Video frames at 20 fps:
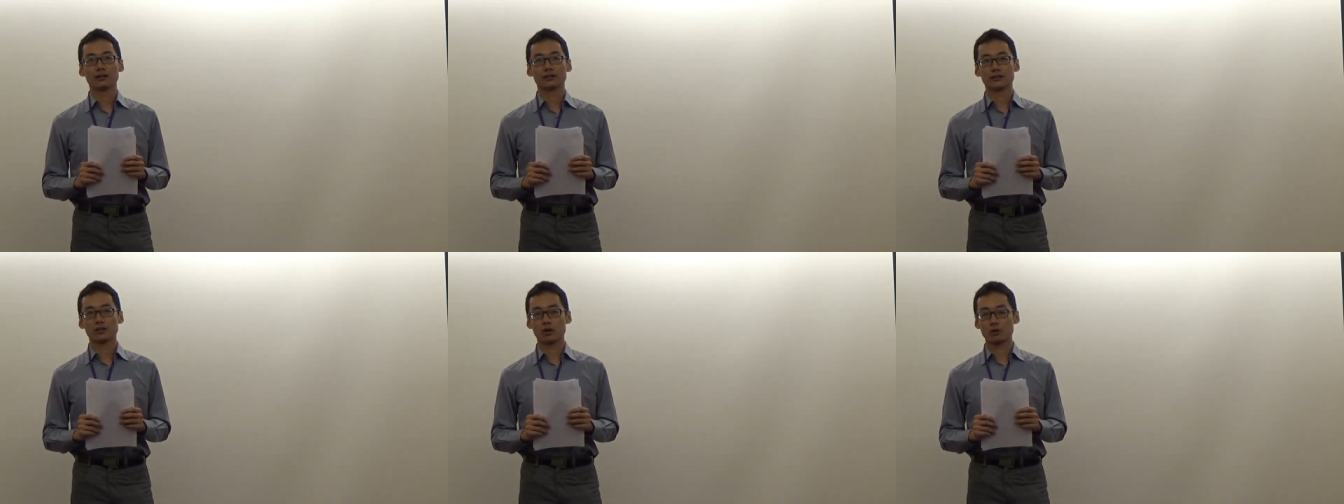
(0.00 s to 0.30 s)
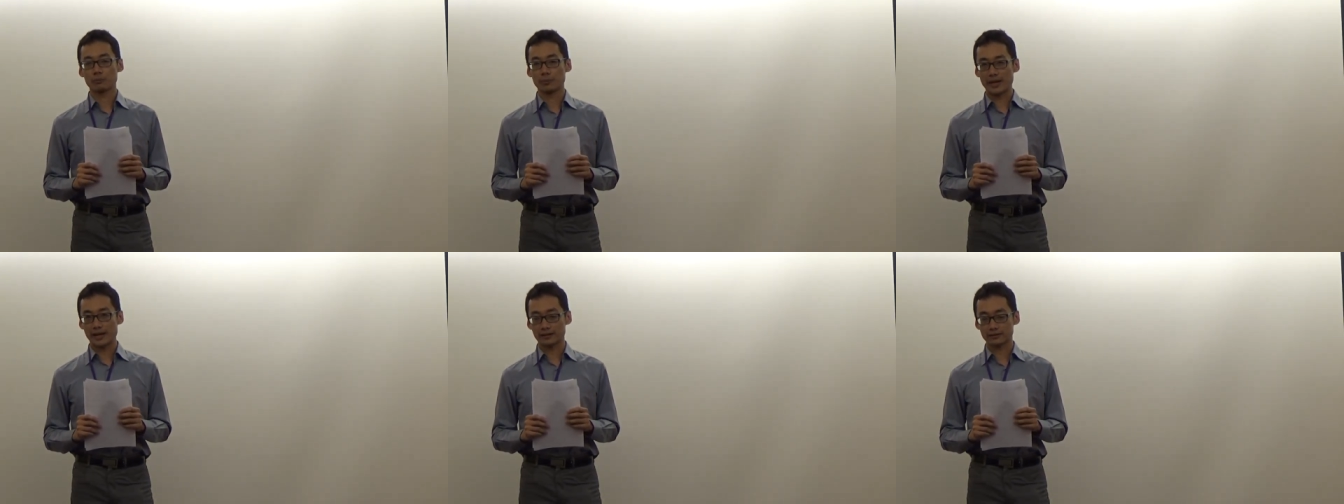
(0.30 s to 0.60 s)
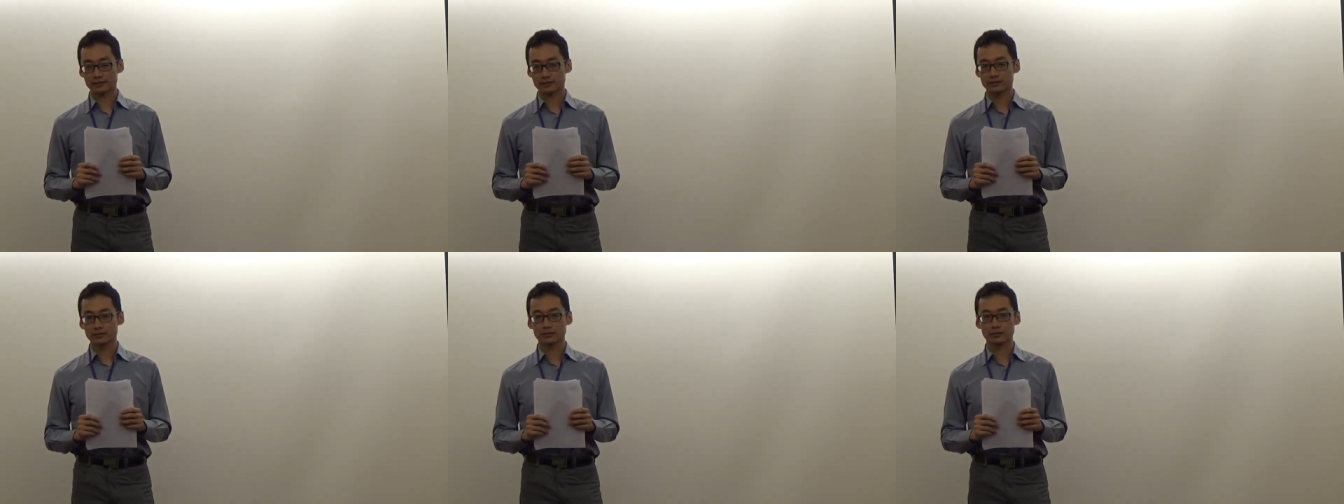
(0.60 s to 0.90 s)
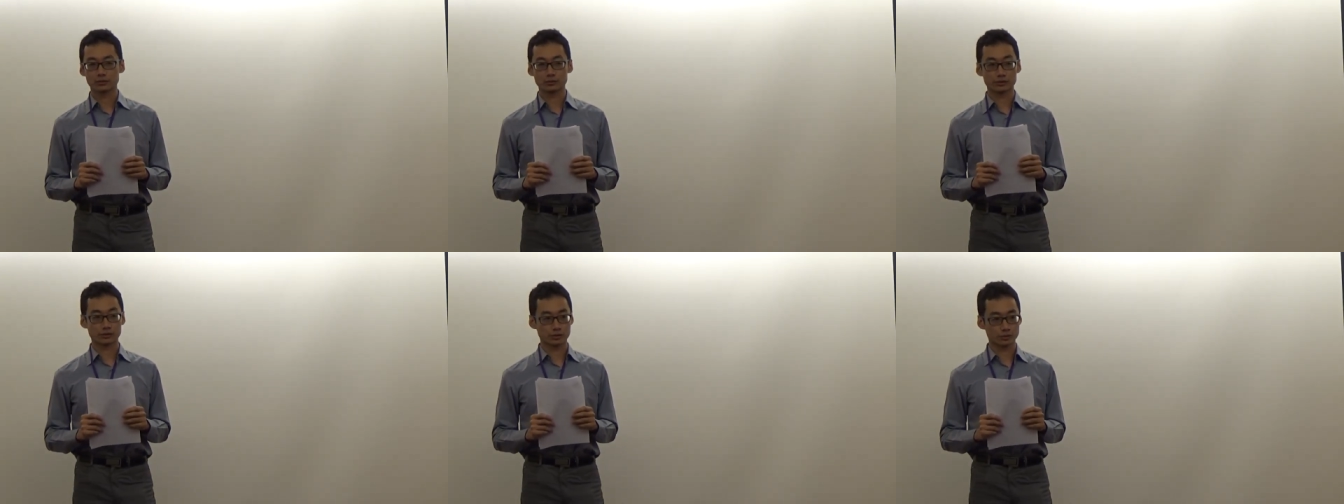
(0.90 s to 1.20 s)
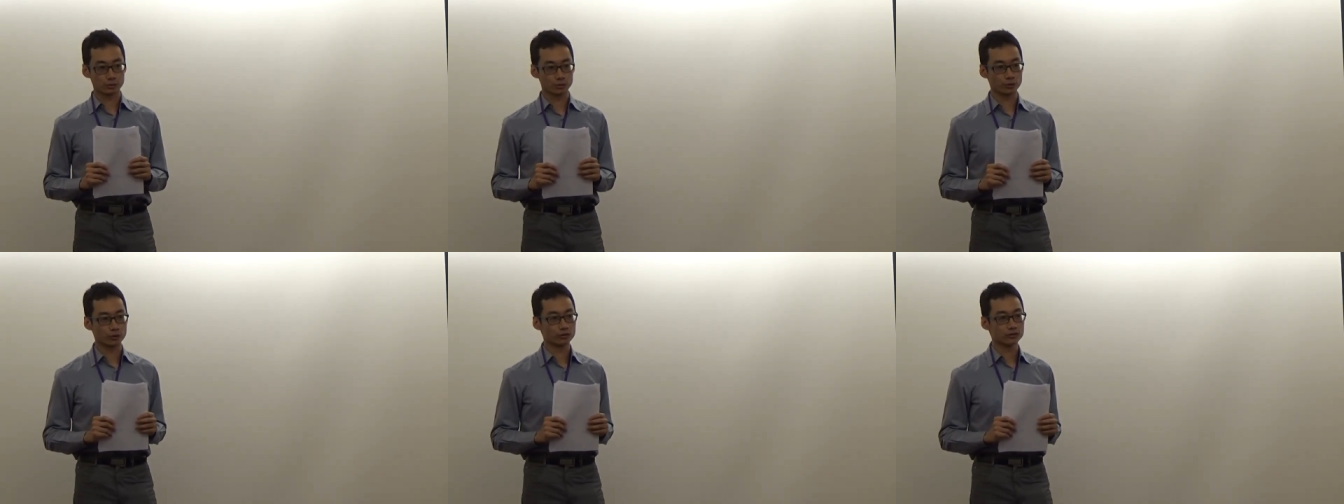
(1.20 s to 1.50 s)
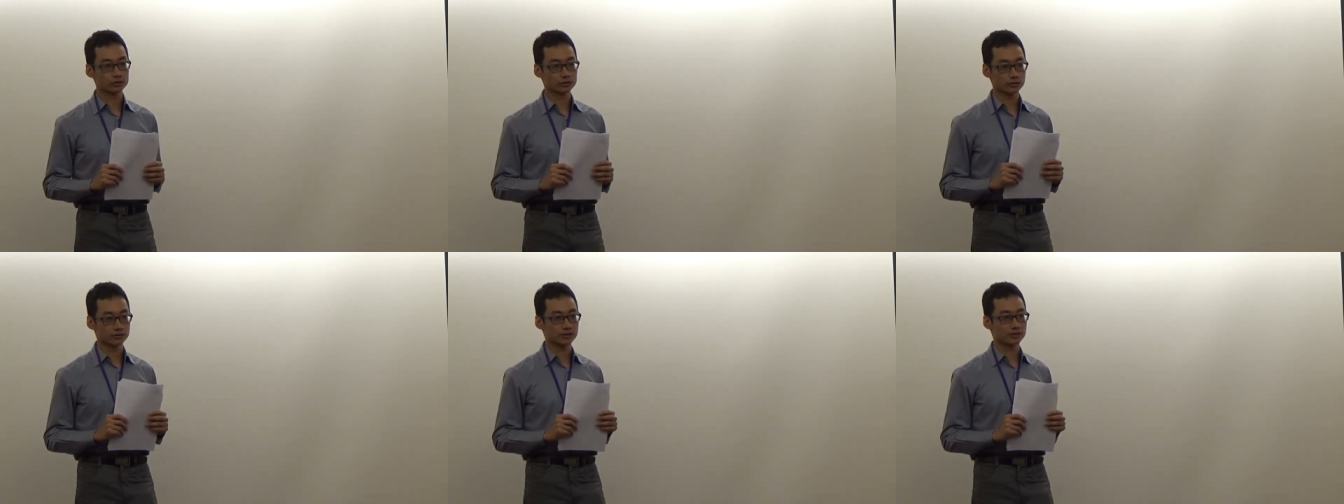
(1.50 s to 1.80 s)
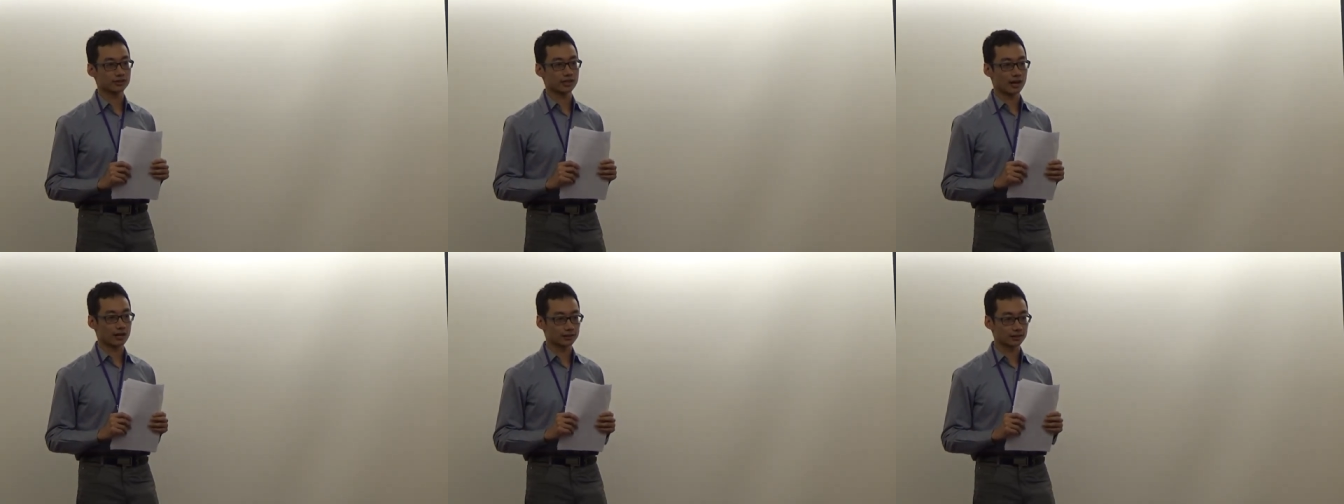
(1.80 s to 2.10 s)
go back to school to
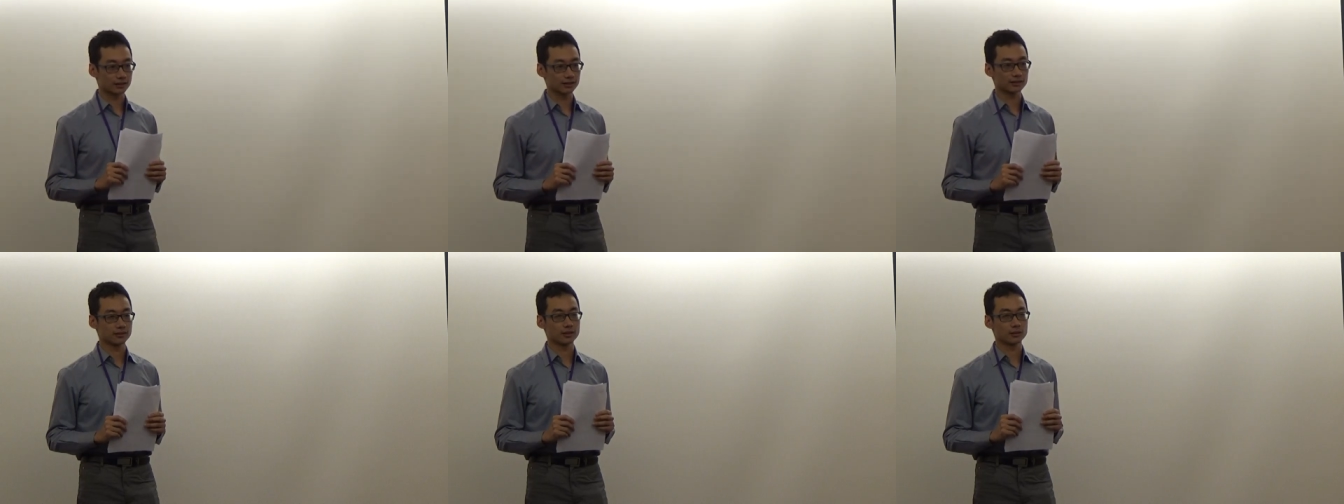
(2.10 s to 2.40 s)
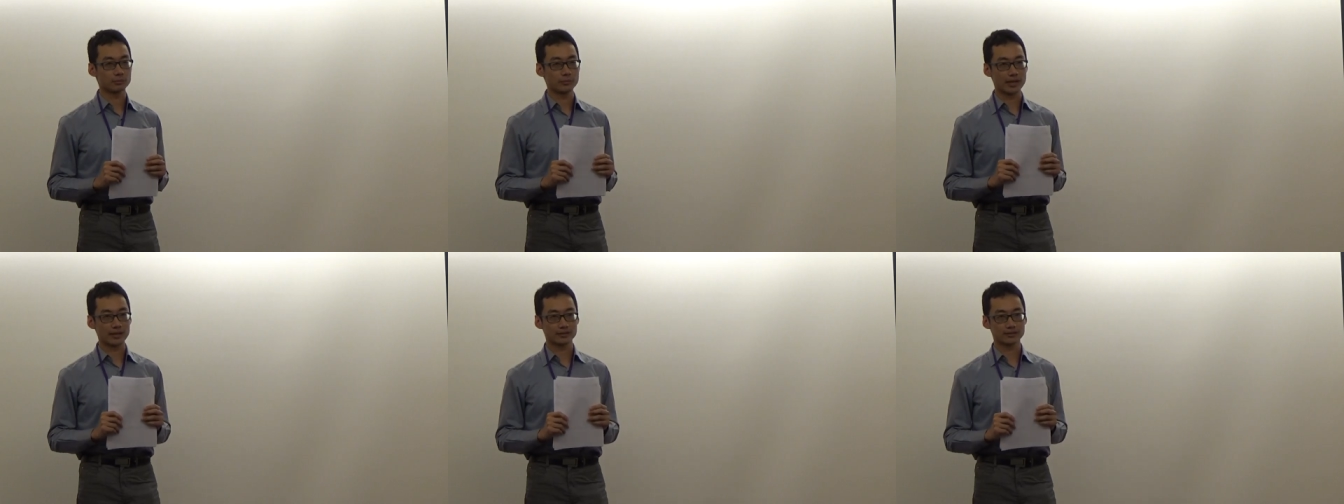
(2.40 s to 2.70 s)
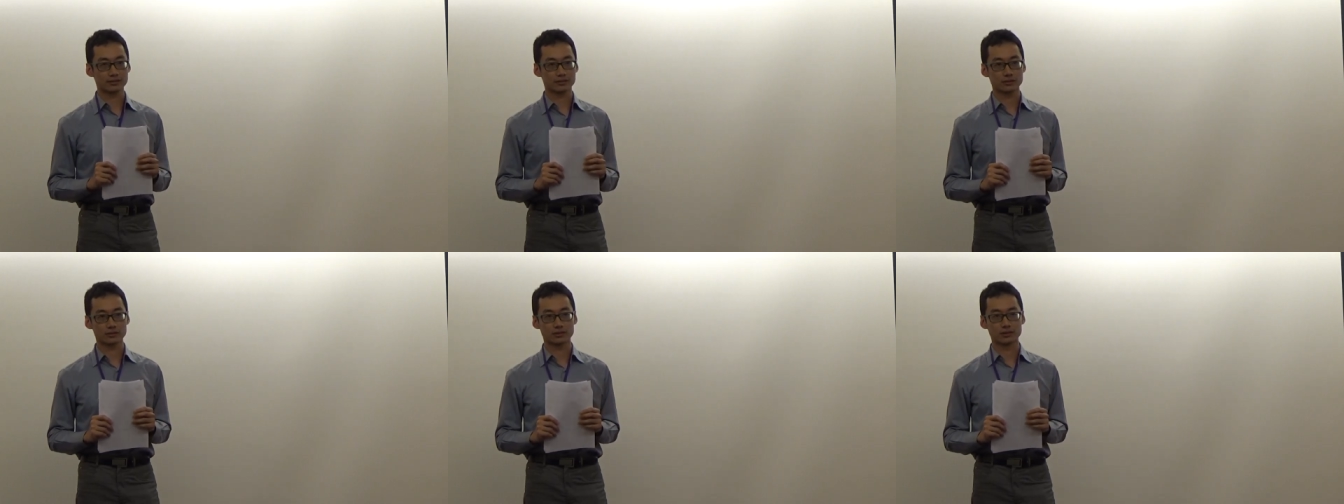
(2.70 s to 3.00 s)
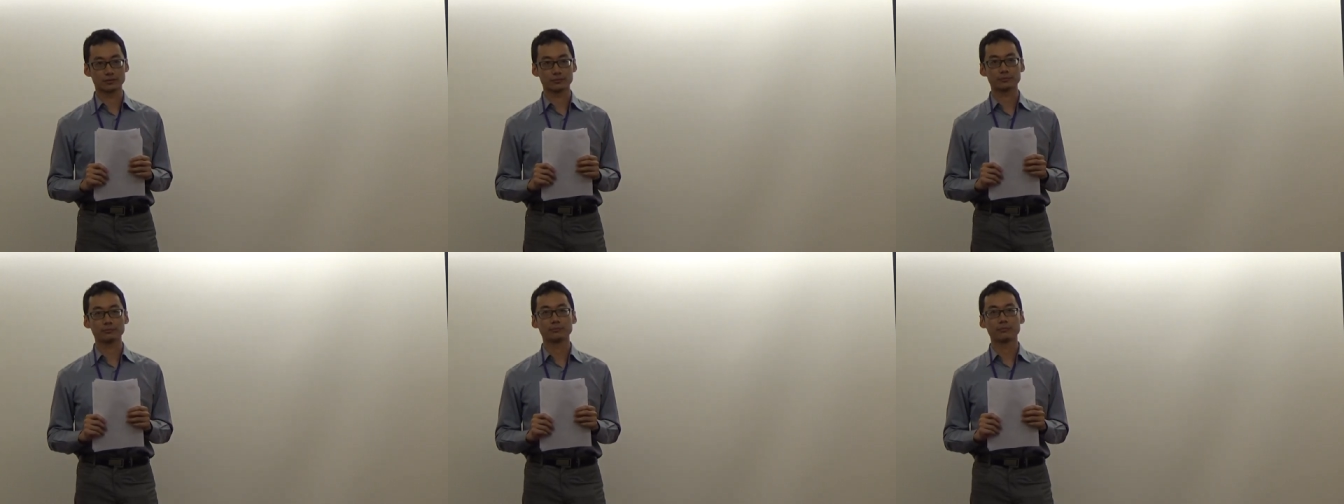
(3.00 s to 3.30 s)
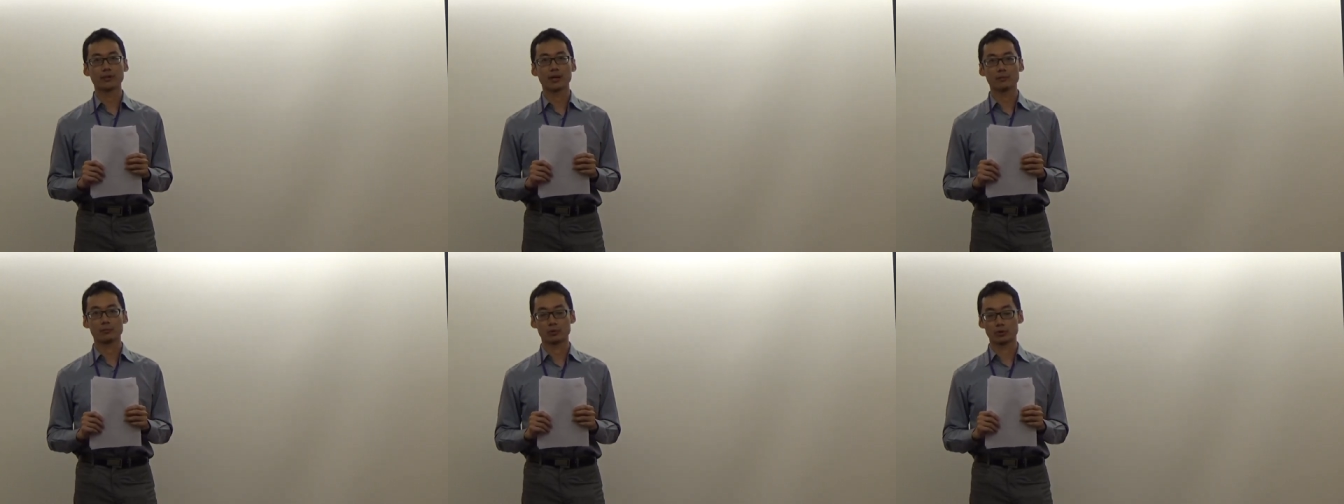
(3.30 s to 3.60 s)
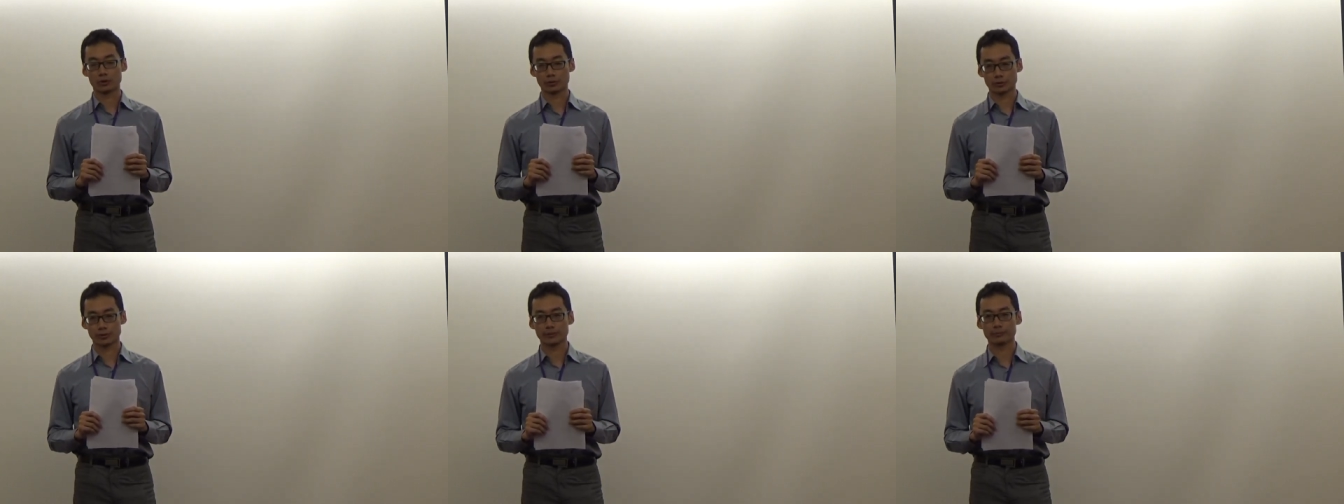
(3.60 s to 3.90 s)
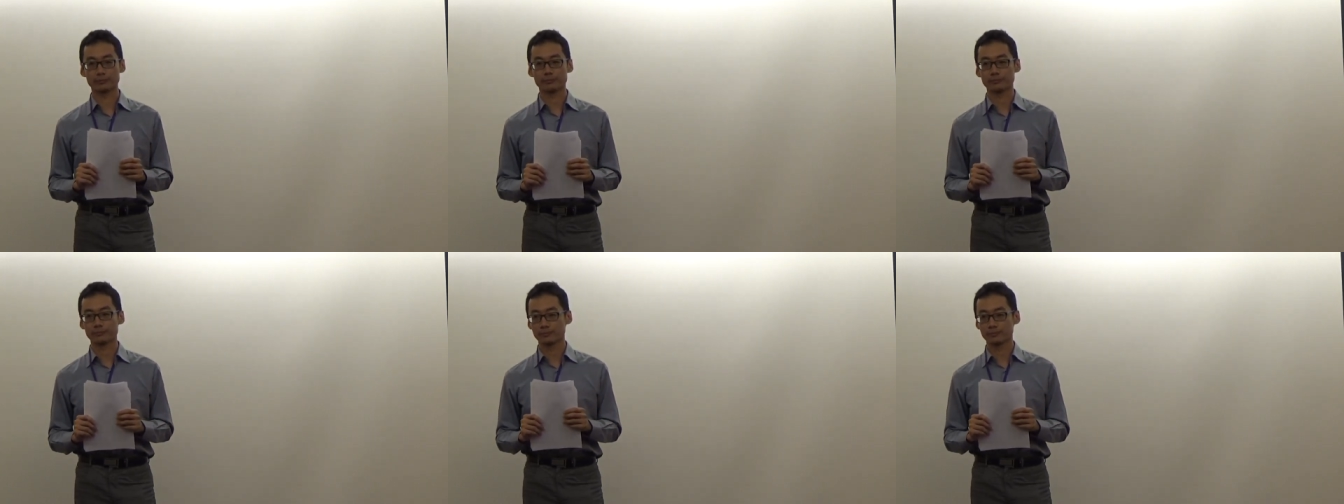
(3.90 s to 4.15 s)
study a master program,